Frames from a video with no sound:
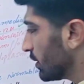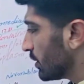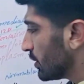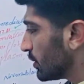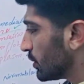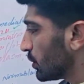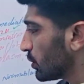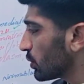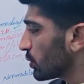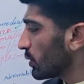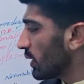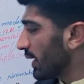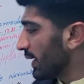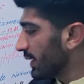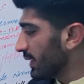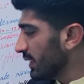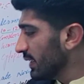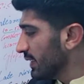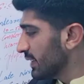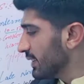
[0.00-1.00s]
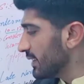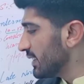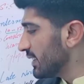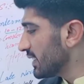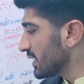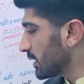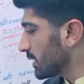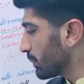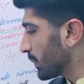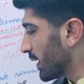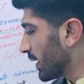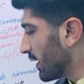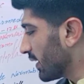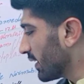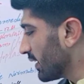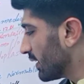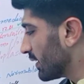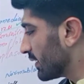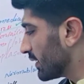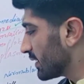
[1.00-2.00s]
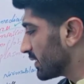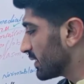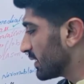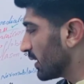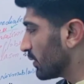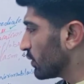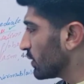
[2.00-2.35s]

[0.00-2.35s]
Nuclei disappear in this stage.